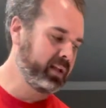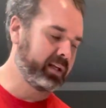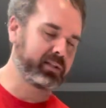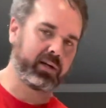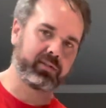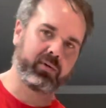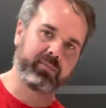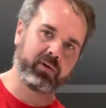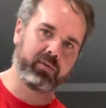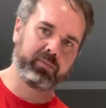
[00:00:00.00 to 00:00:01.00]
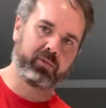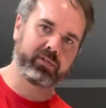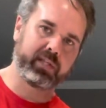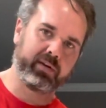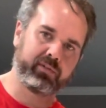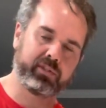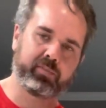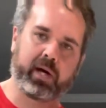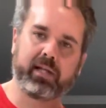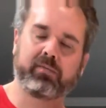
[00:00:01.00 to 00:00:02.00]
It's also, I'm going with more savory
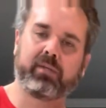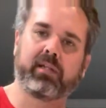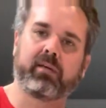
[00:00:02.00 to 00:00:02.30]
spice because